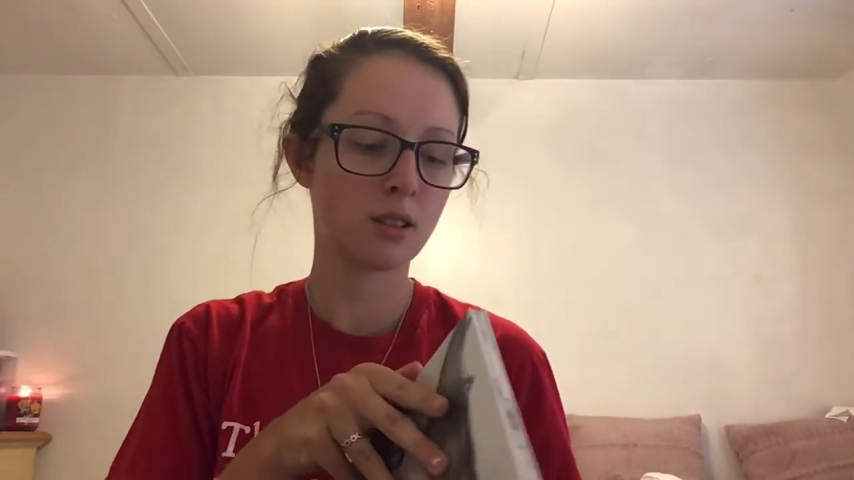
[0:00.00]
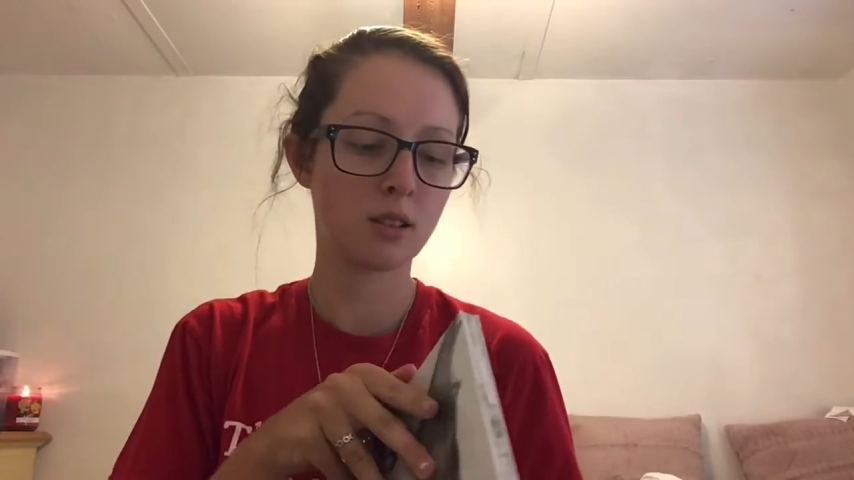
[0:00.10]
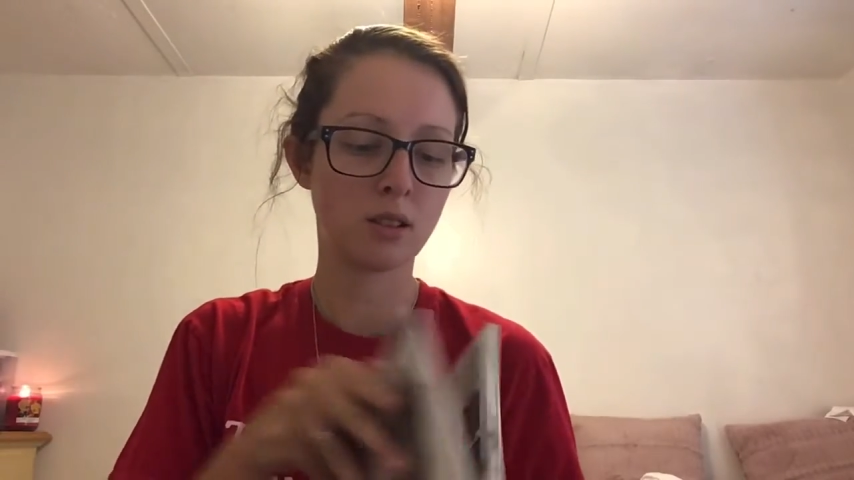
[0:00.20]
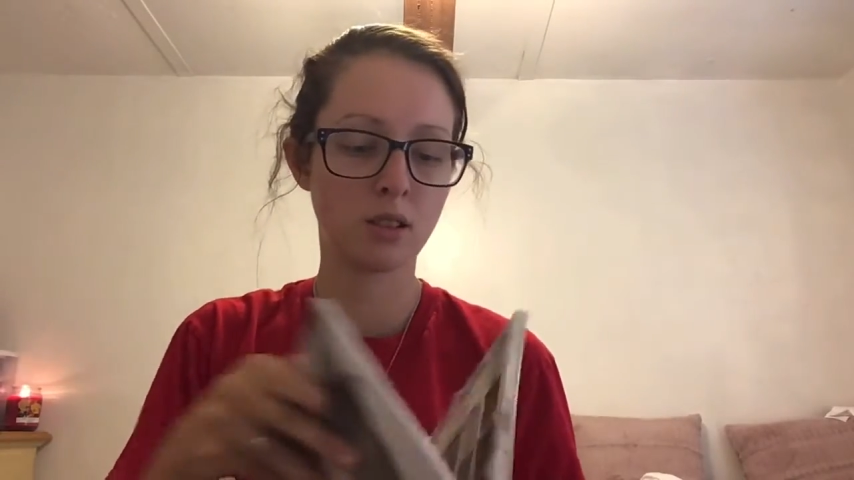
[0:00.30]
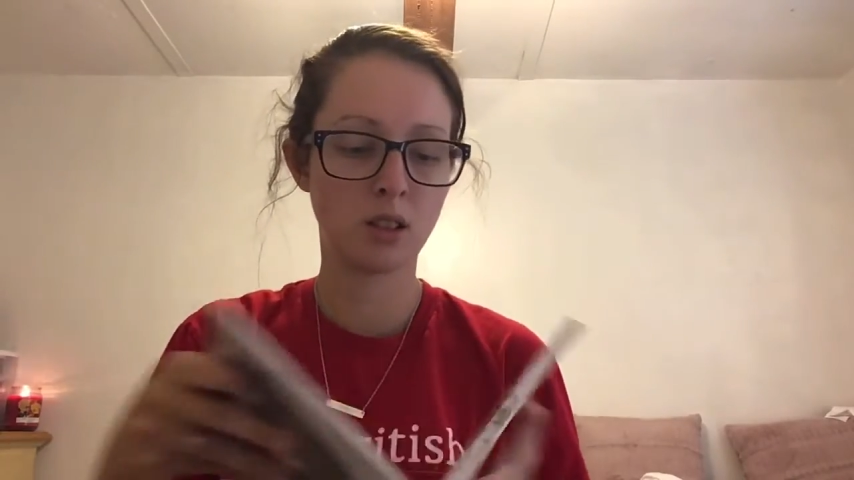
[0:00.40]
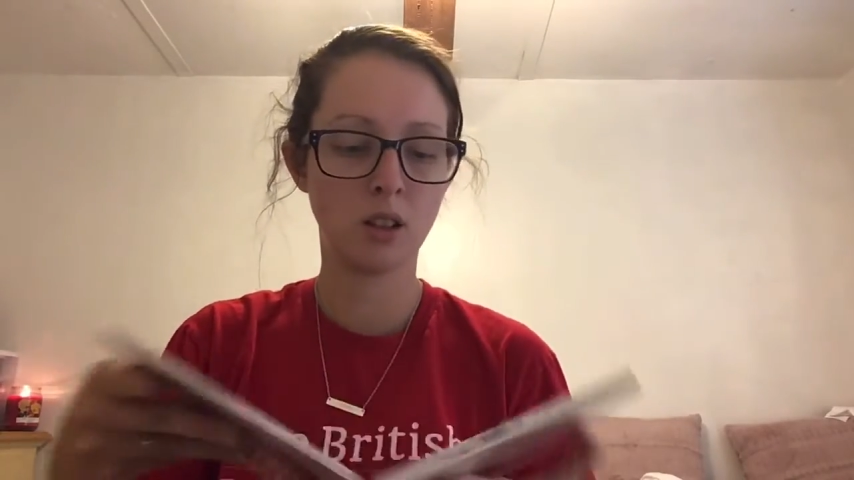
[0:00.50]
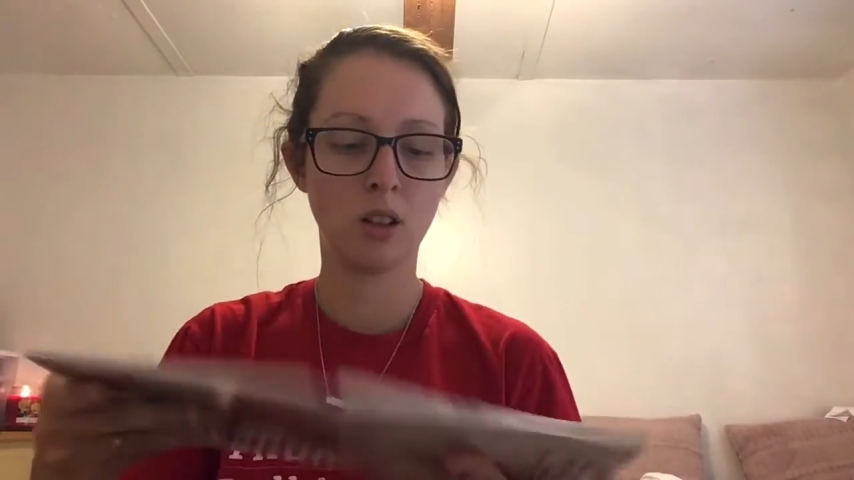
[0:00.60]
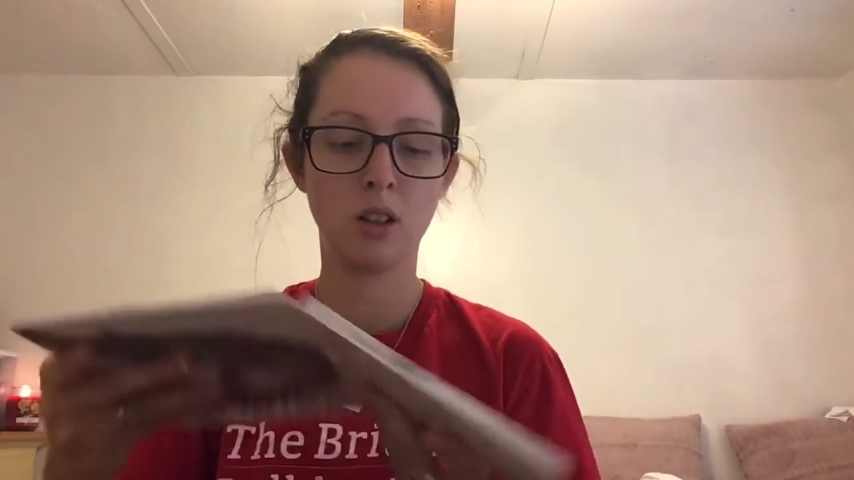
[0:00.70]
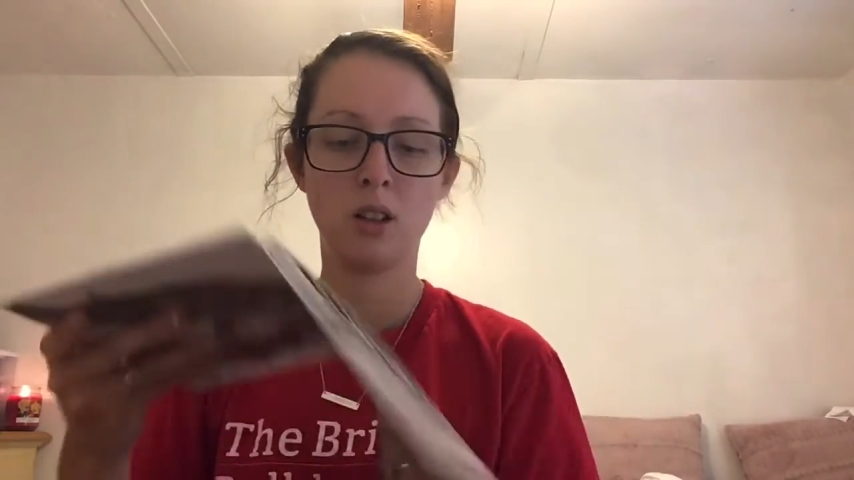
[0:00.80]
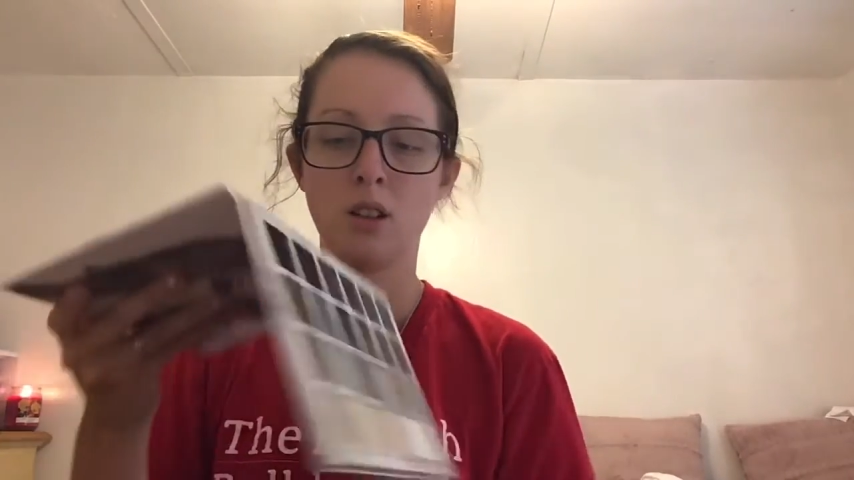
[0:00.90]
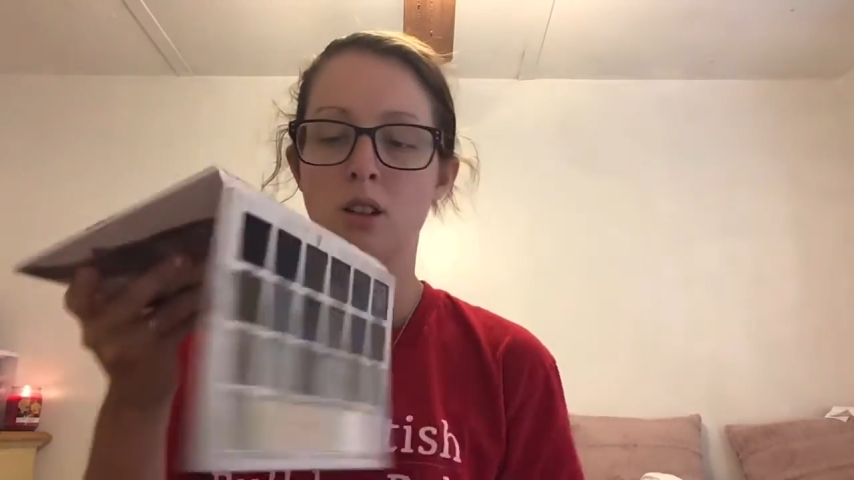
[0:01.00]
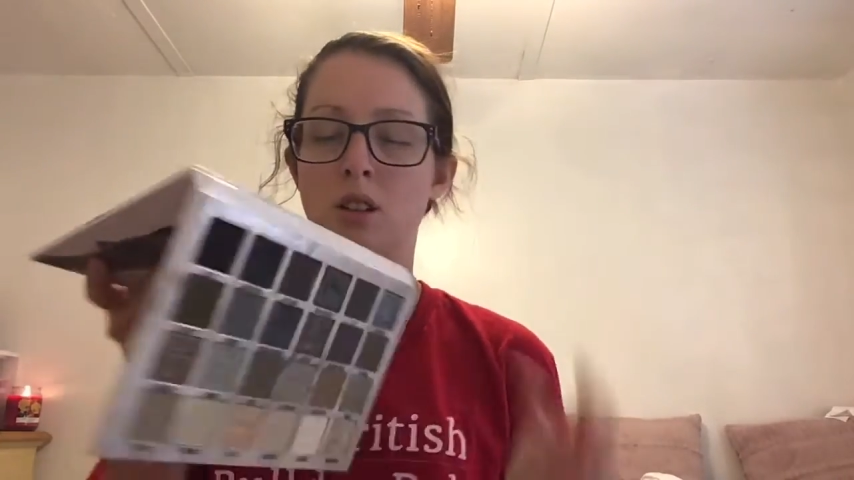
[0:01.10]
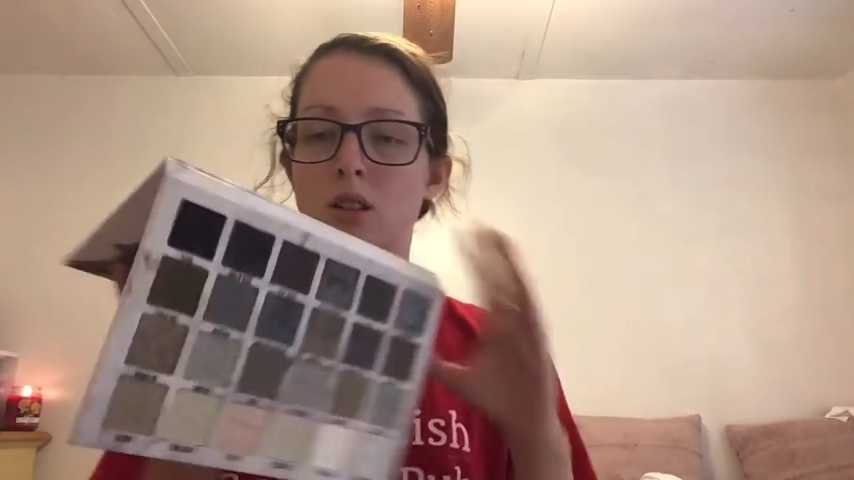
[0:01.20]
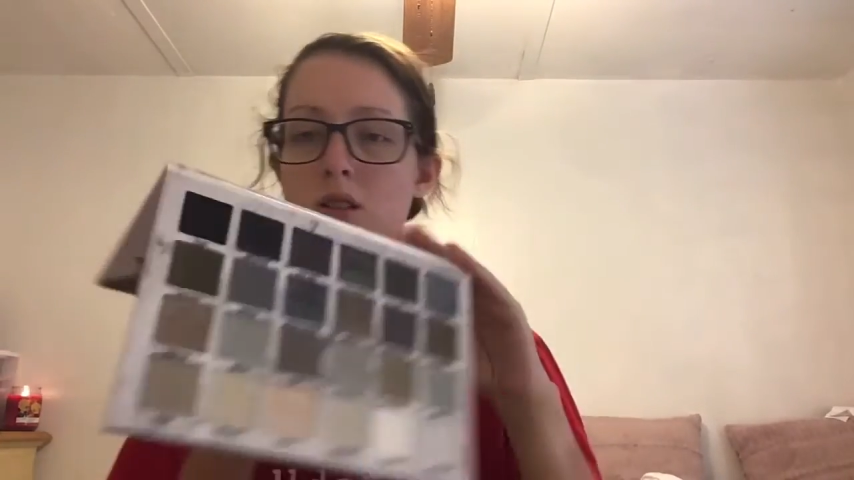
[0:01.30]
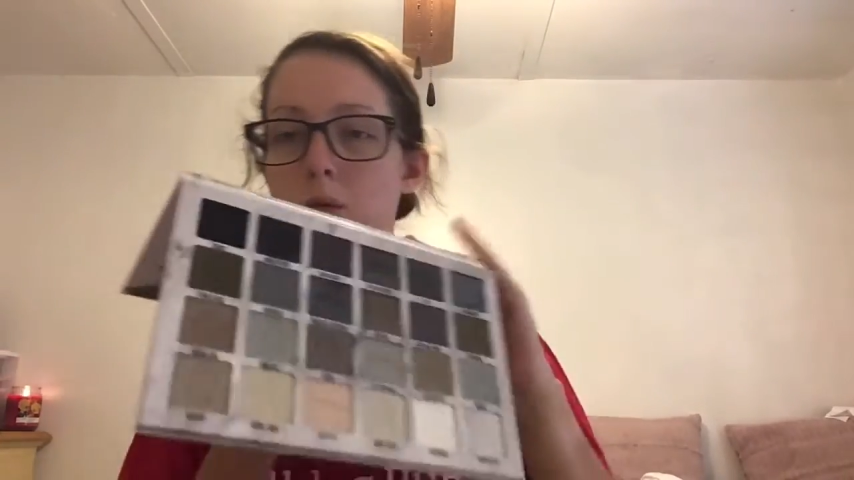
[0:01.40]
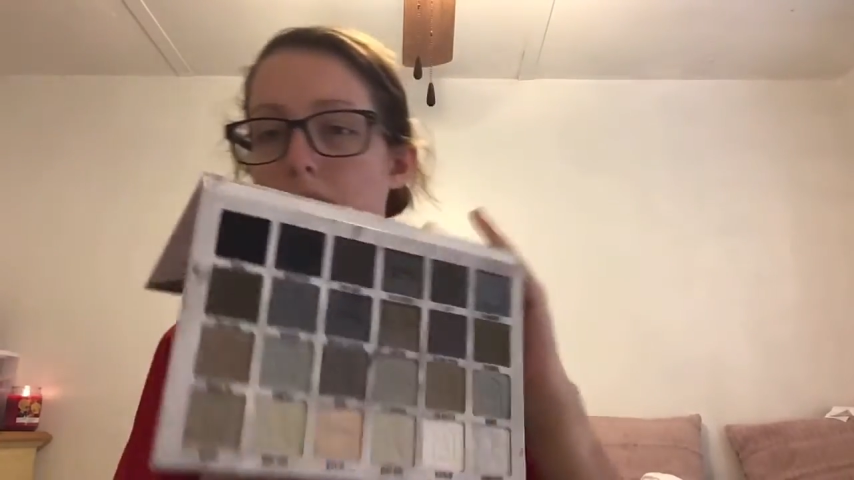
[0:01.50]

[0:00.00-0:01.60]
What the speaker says: That's what